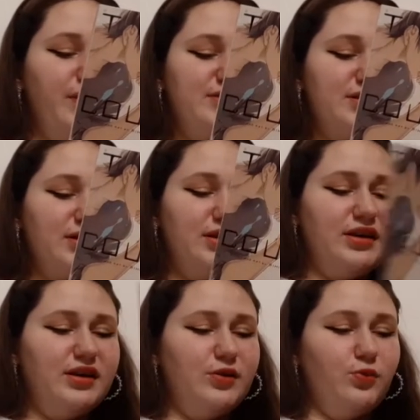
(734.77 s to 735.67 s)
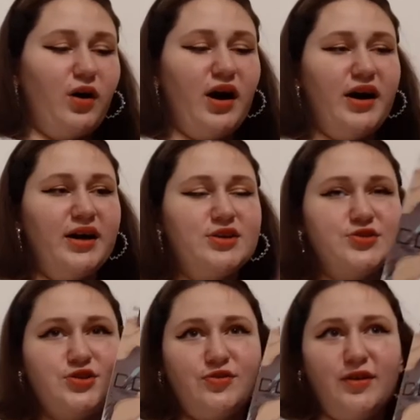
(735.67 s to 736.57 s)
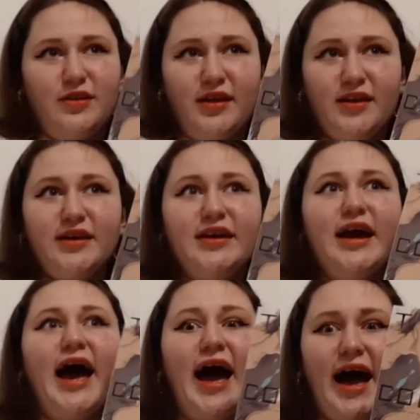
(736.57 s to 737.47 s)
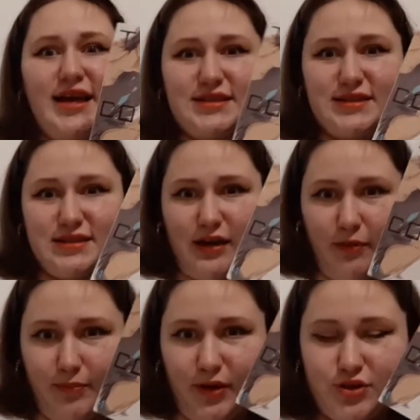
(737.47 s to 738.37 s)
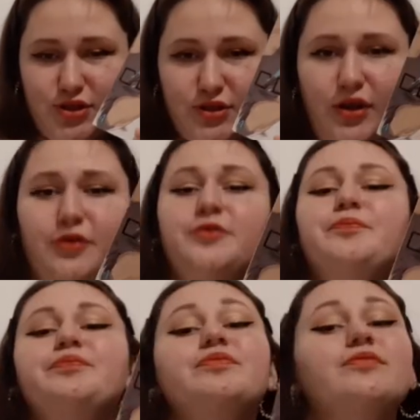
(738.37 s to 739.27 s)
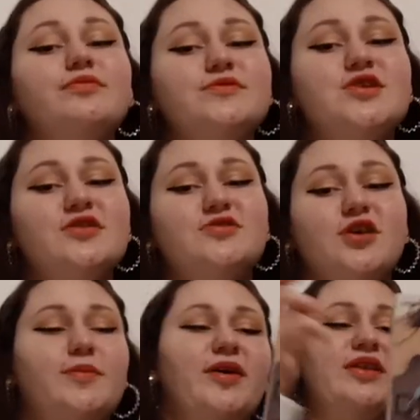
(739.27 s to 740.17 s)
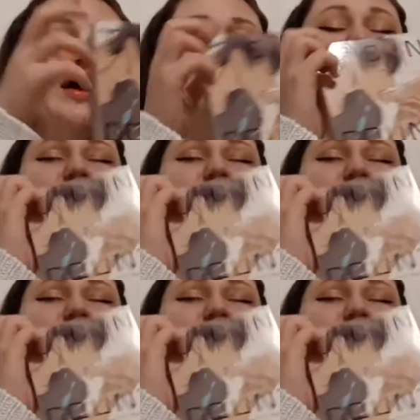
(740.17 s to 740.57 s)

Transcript: basically why Shiratani has this compulsion though. Talk about that.